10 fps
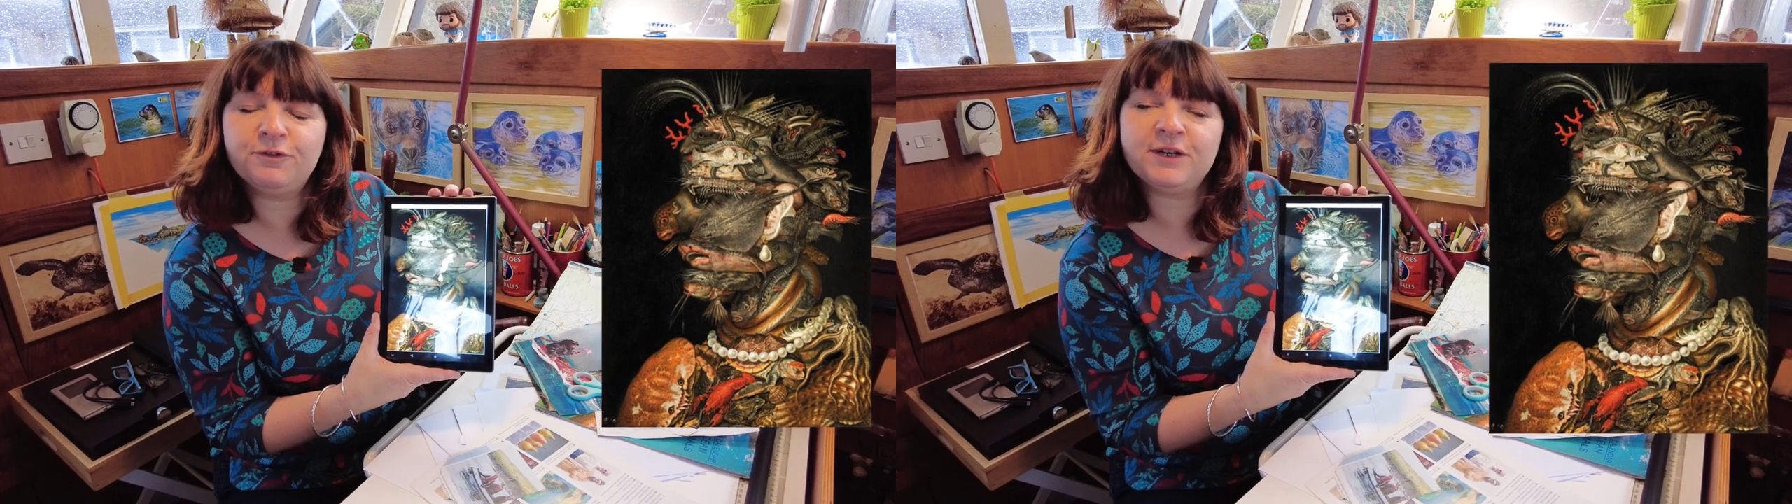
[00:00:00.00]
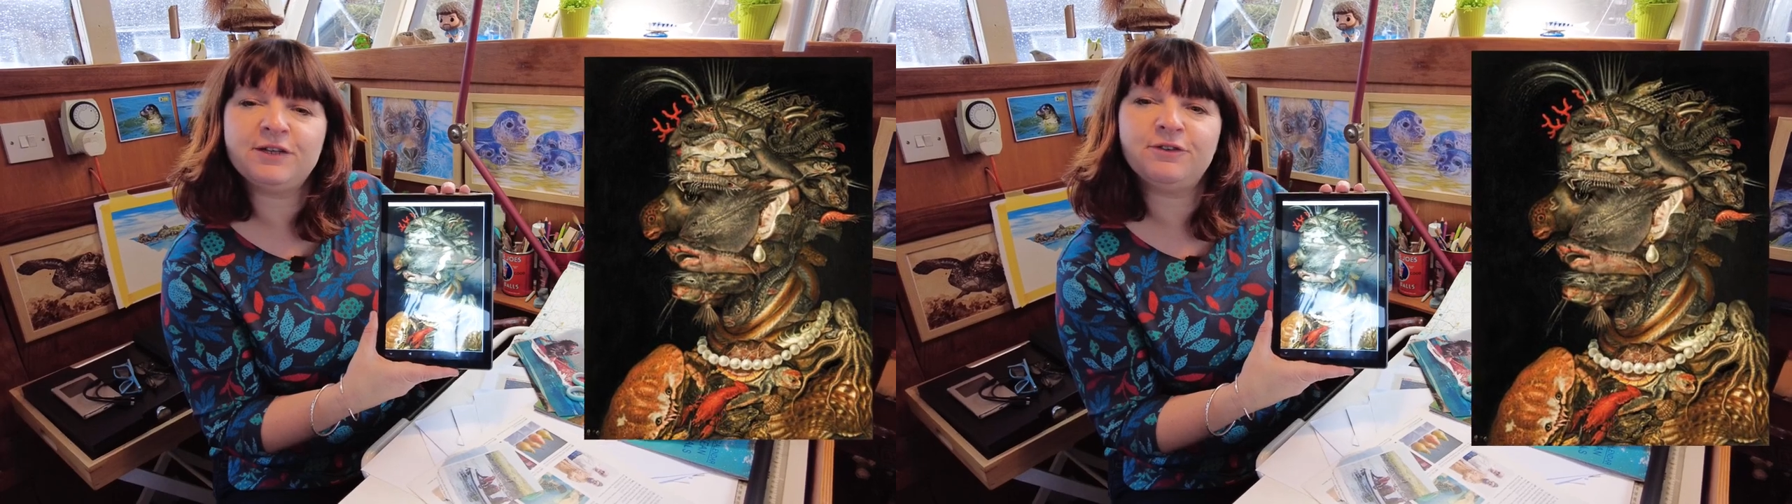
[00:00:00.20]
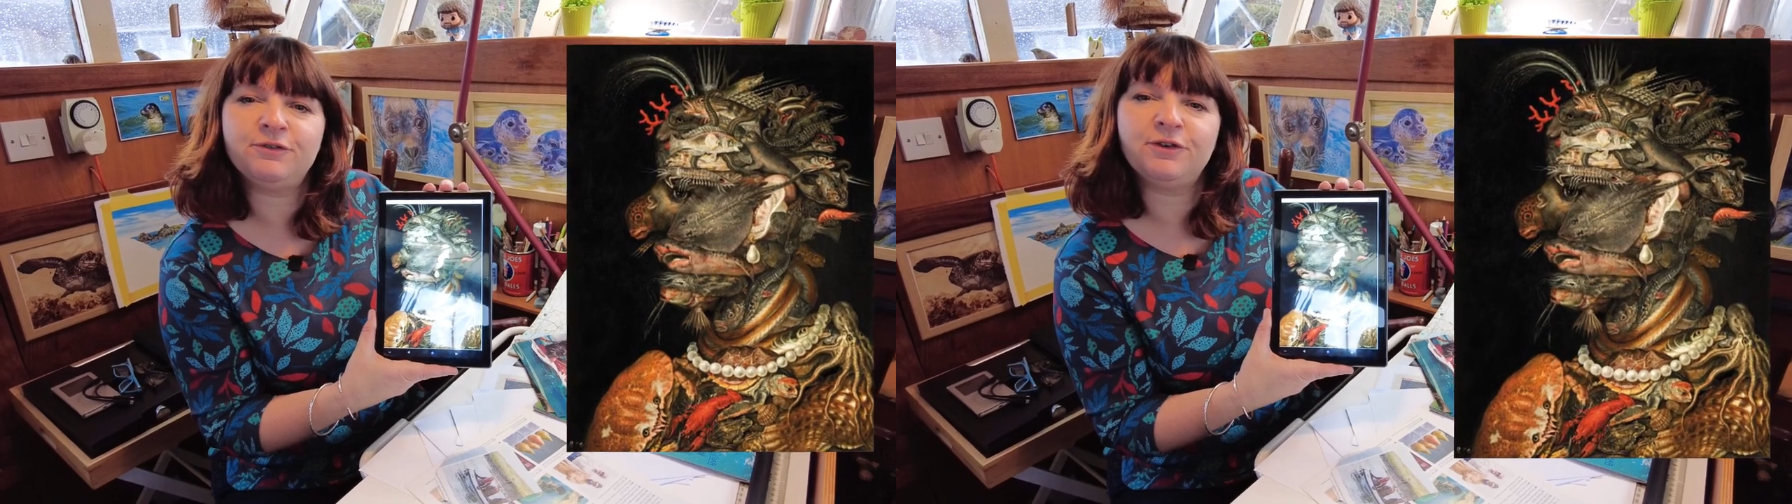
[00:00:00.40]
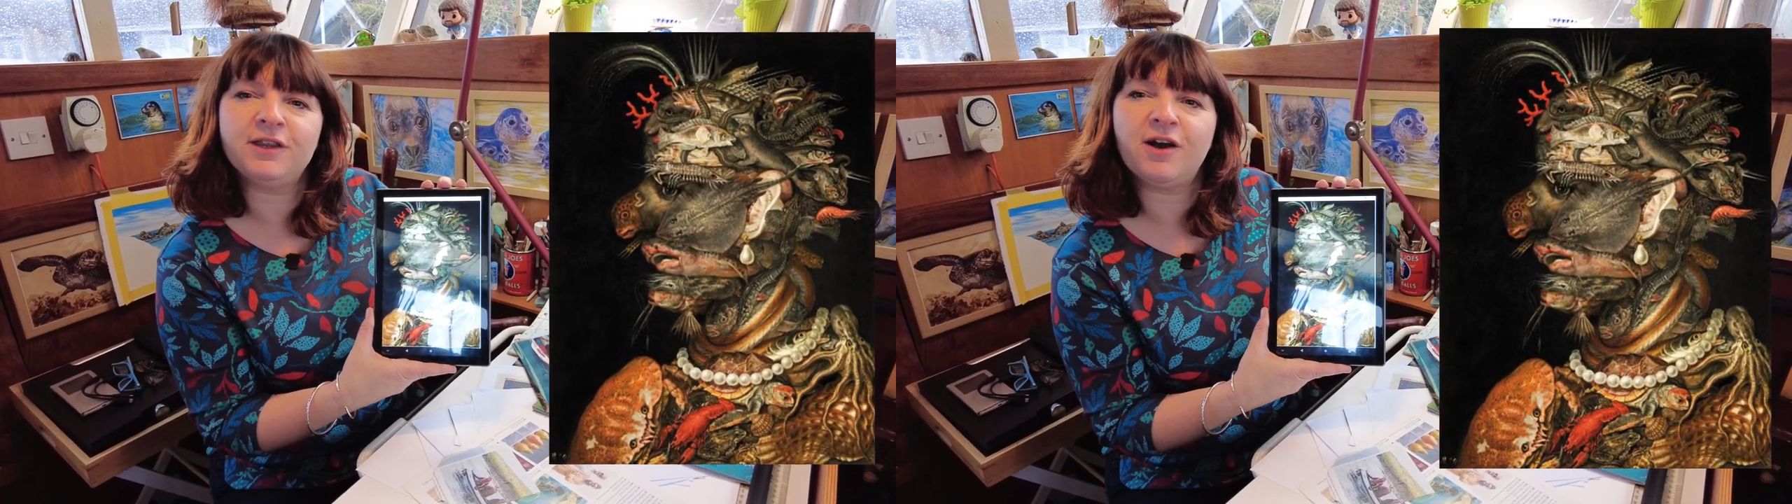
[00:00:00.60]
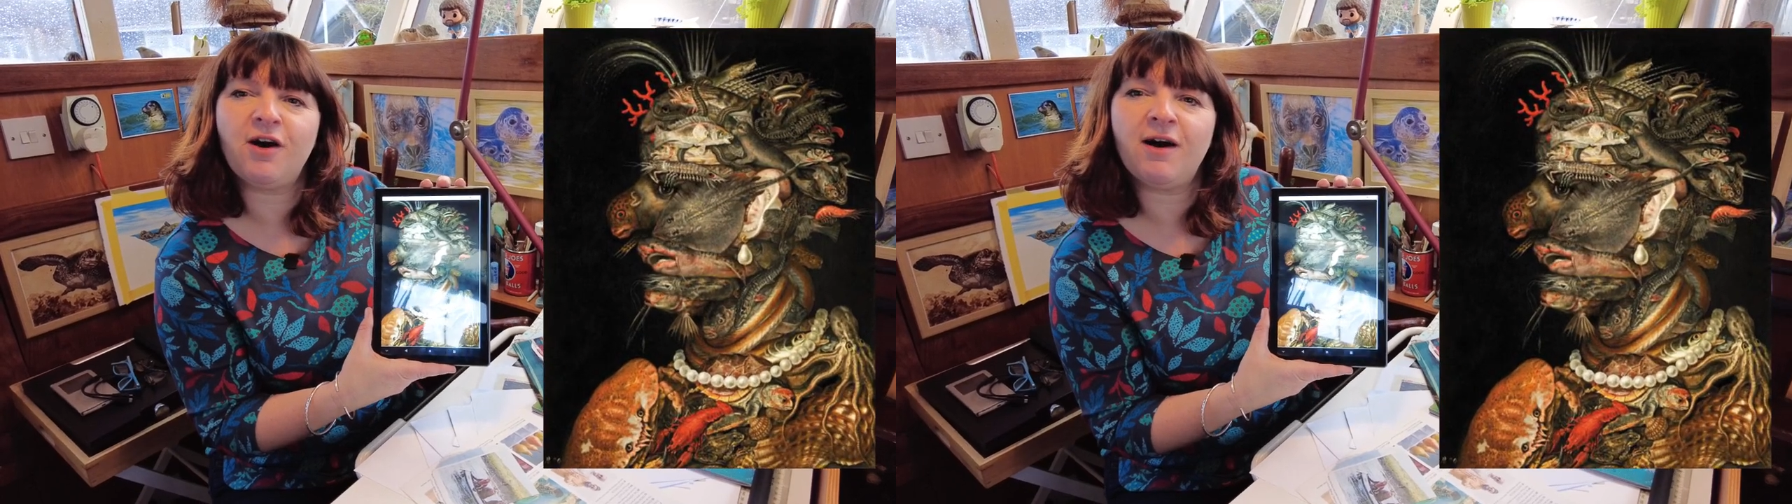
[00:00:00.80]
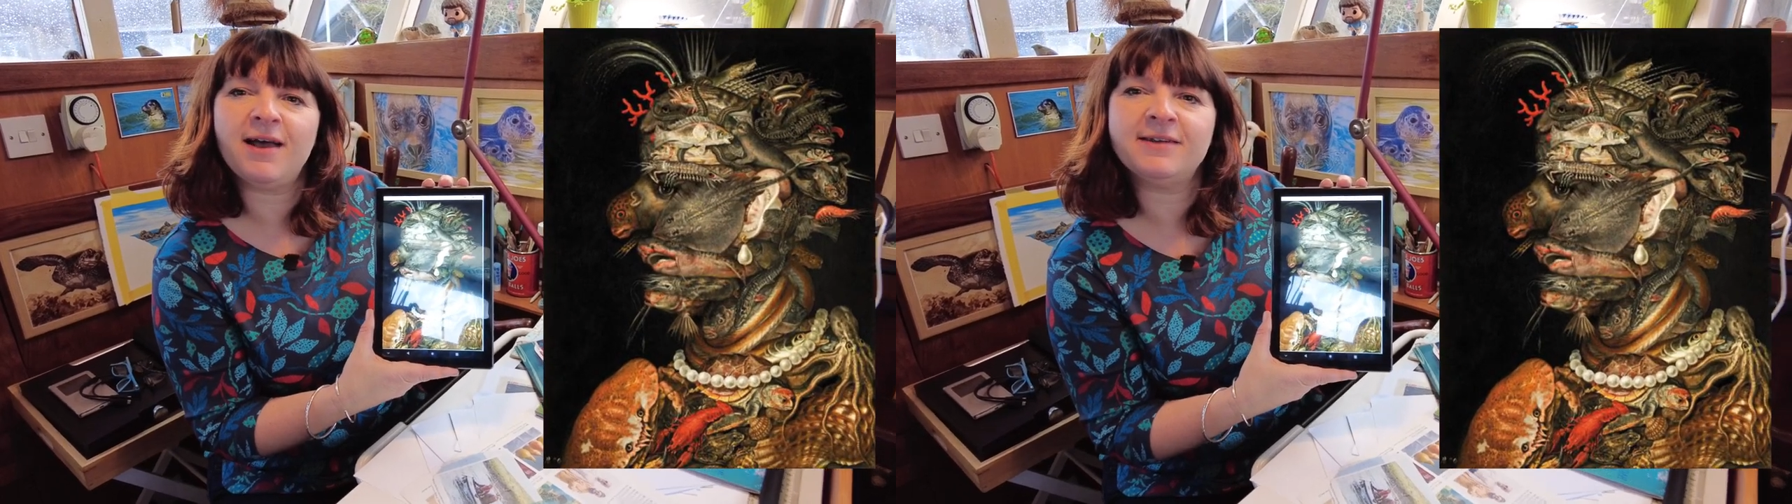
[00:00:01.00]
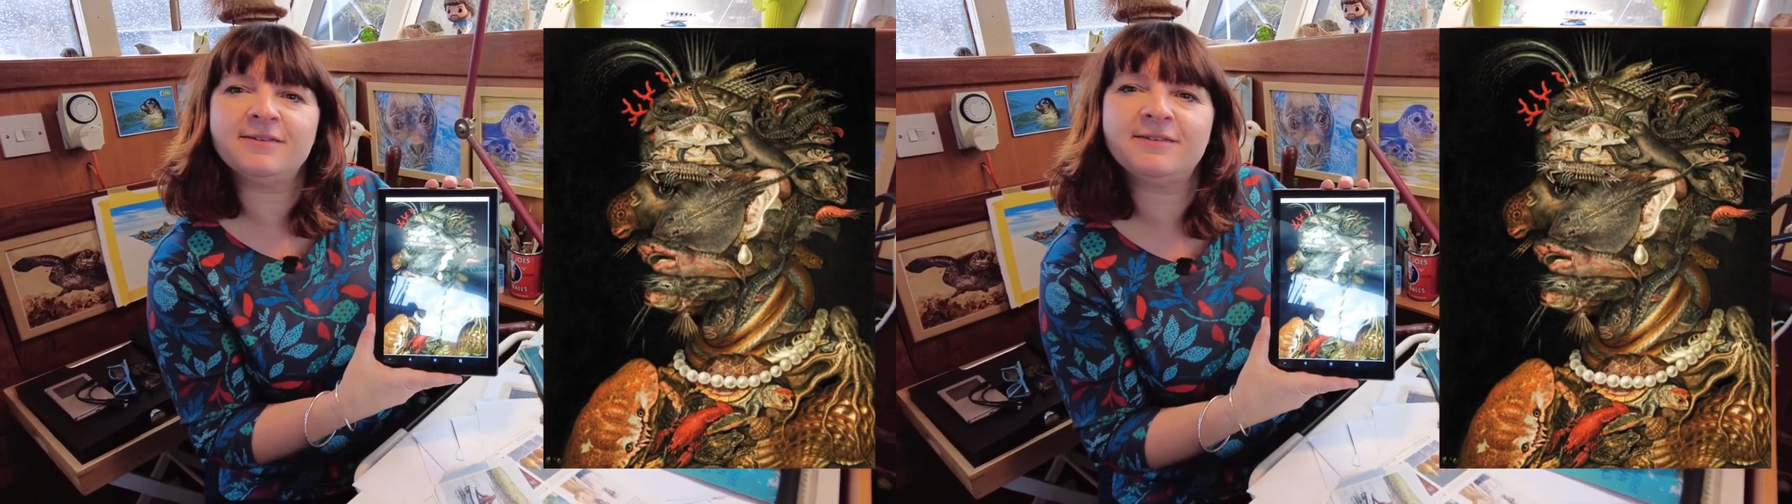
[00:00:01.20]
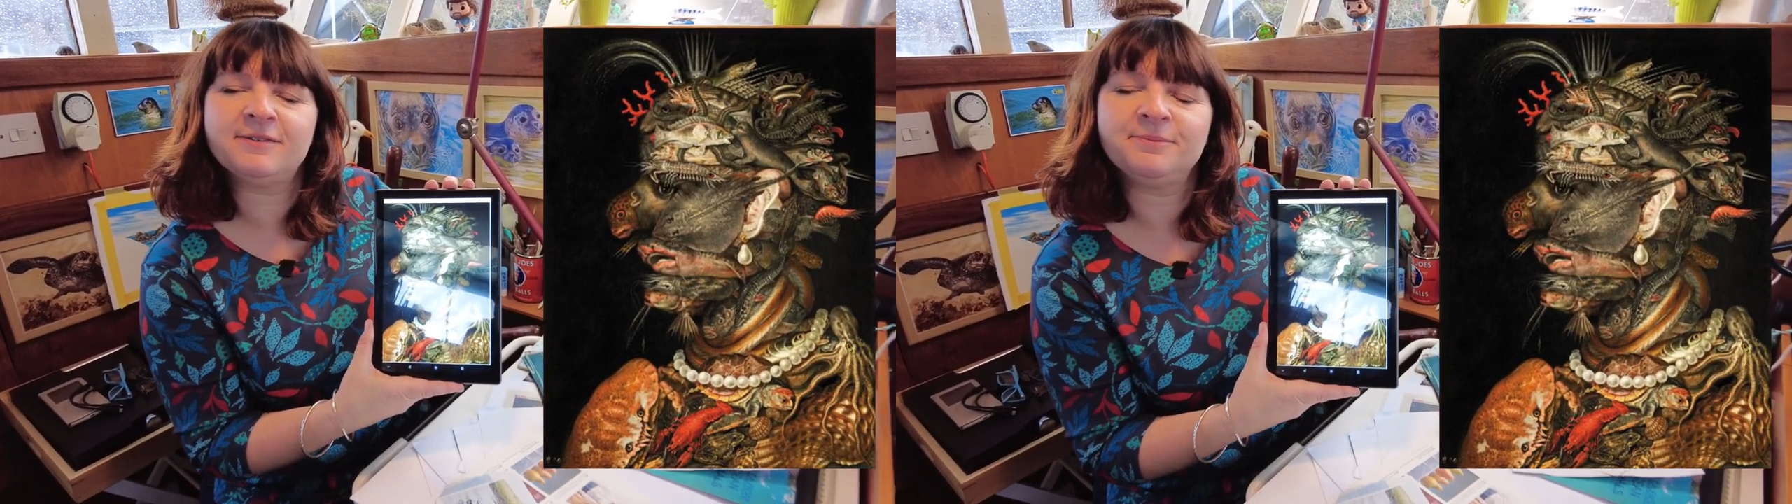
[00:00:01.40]
Feast for the
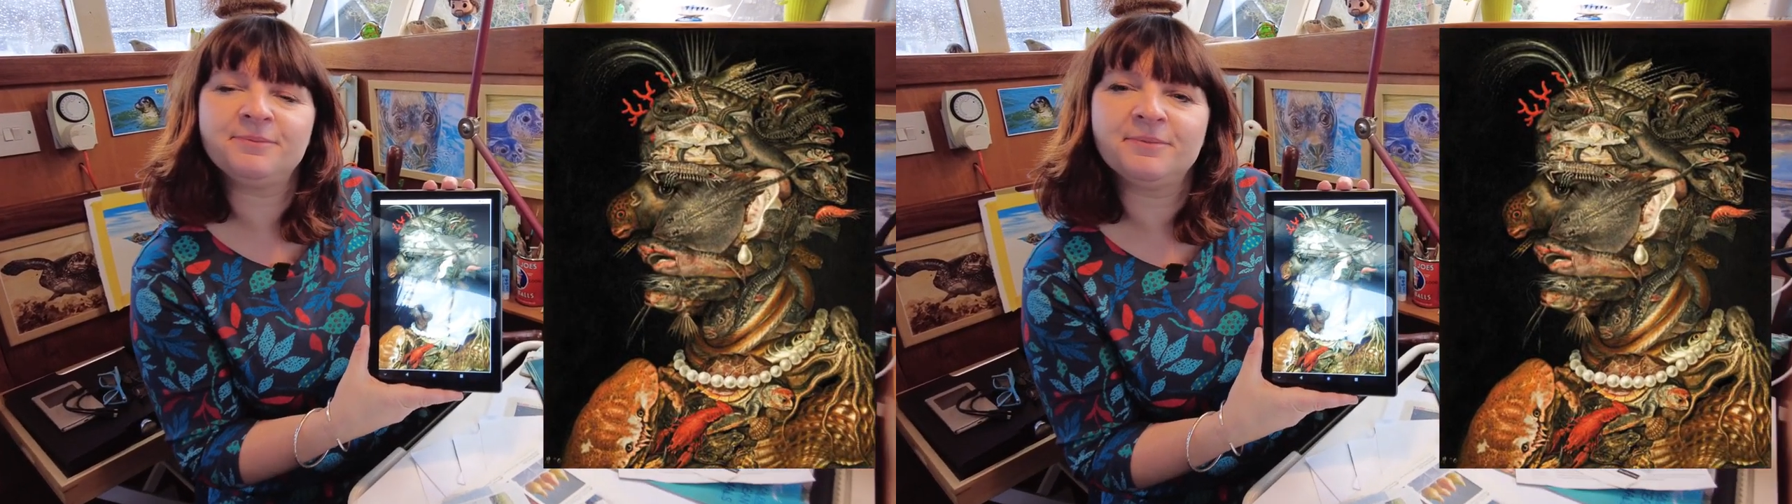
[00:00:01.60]
Eyes,